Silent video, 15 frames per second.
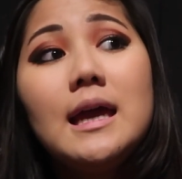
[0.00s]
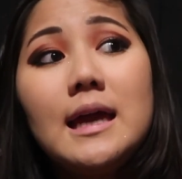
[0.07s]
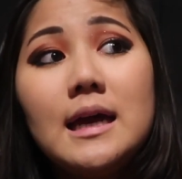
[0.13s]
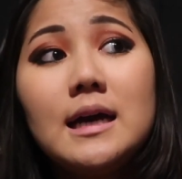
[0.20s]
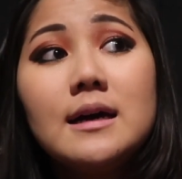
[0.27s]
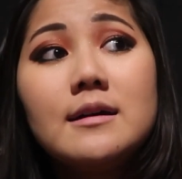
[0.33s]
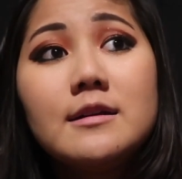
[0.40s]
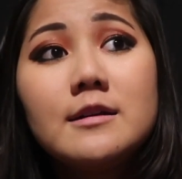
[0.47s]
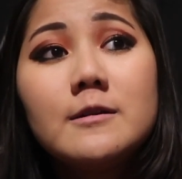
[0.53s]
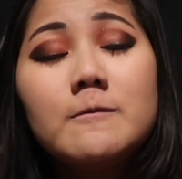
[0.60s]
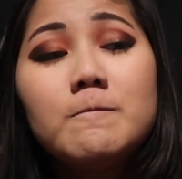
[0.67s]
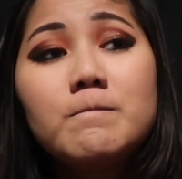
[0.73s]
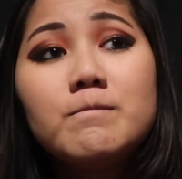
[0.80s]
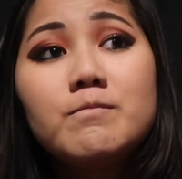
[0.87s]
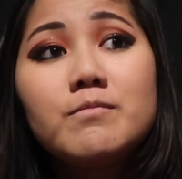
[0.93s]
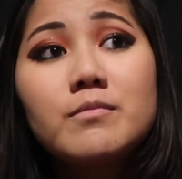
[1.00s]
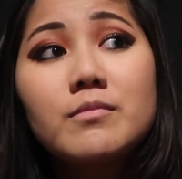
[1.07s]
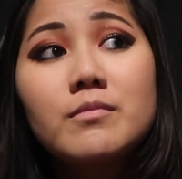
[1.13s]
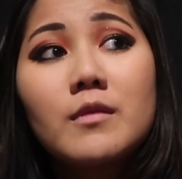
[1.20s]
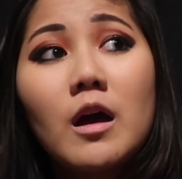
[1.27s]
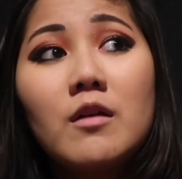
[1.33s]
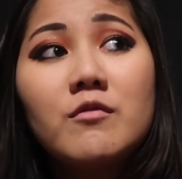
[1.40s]
And
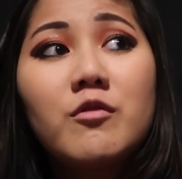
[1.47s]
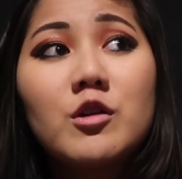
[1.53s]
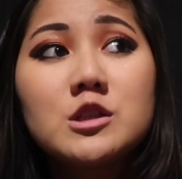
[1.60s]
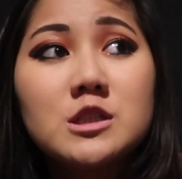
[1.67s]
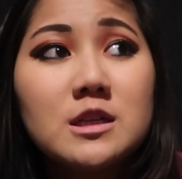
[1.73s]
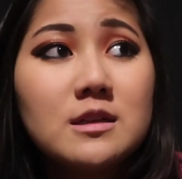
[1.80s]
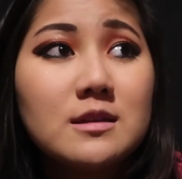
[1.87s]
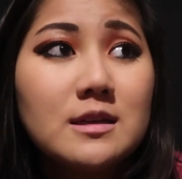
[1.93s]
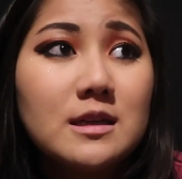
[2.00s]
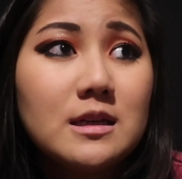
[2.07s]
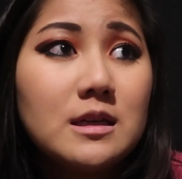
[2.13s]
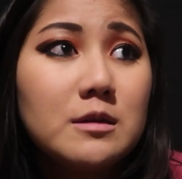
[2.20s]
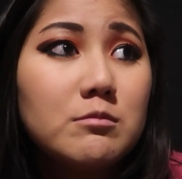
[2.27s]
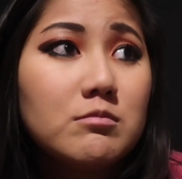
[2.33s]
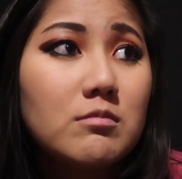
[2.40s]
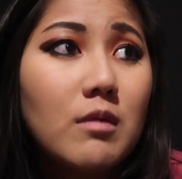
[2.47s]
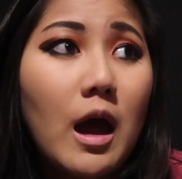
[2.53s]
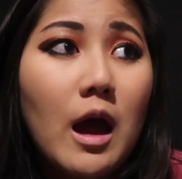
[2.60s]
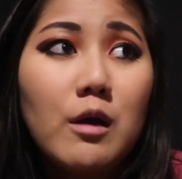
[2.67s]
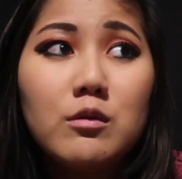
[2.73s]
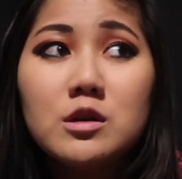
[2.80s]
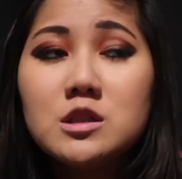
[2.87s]
unfortunately,
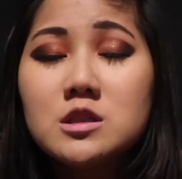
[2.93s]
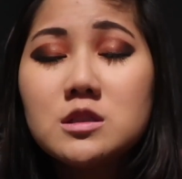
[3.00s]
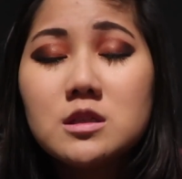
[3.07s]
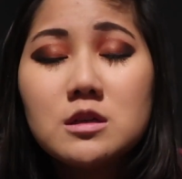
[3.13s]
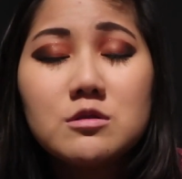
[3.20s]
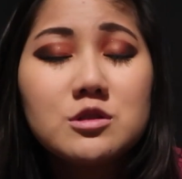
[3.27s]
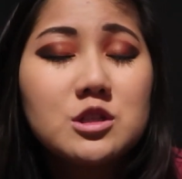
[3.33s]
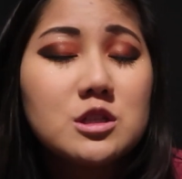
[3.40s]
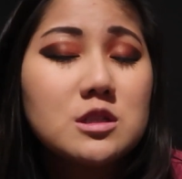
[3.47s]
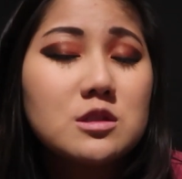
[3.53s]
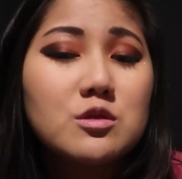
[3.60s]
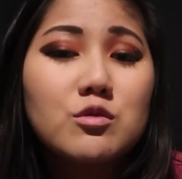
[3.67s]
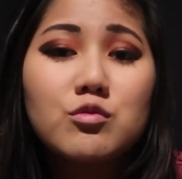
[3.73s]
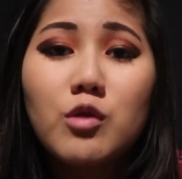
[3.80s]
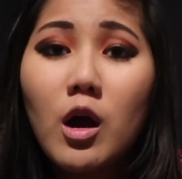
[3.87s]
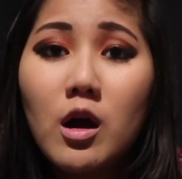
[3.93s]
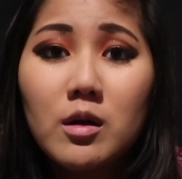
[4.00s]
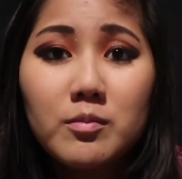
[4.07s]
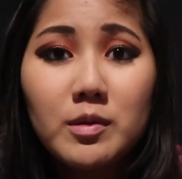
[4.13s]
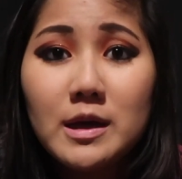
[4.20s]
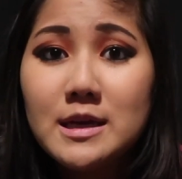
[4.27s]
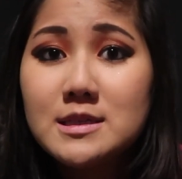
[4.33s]
it was just the
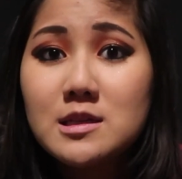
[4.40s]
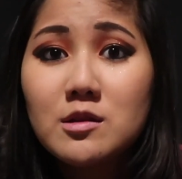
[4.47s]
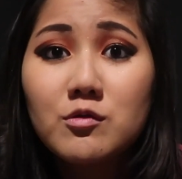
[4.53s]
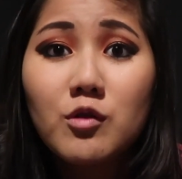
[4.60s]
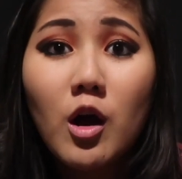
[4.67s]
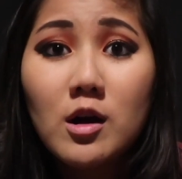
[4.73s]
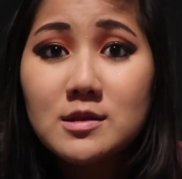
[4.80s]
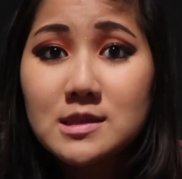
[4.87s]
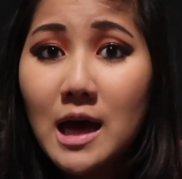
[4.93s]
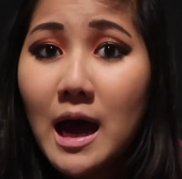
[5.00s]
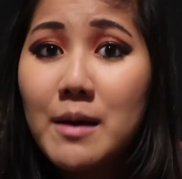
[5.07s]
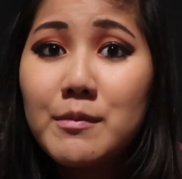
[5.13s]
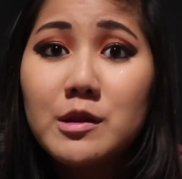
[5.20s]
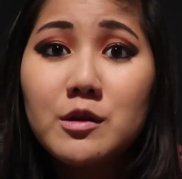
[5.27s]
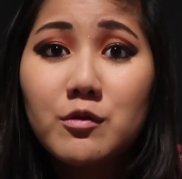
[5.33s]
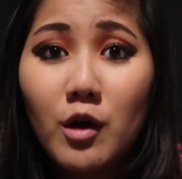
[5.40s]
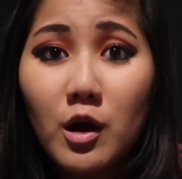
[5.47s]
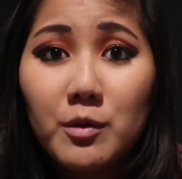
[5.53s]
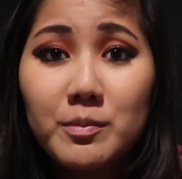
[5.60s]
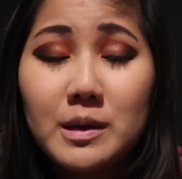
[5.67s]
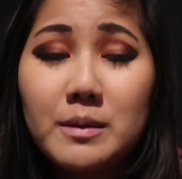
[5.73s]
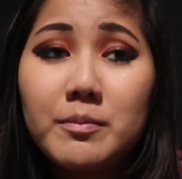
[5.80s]
wrong place and the wrong time and the
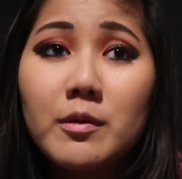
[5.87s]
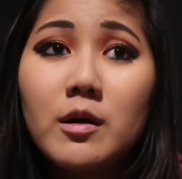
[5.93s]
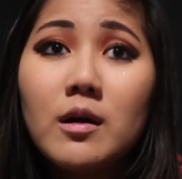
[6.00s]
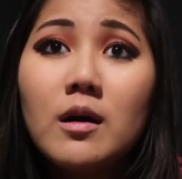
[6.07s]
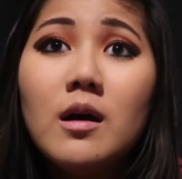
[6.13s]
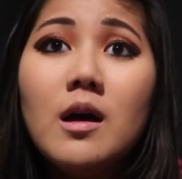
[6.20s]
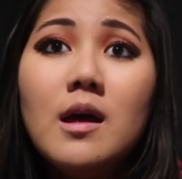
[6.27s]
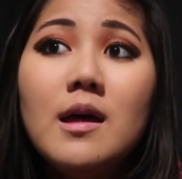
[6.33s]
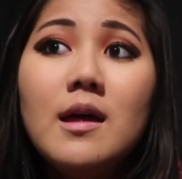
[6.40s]
wrong people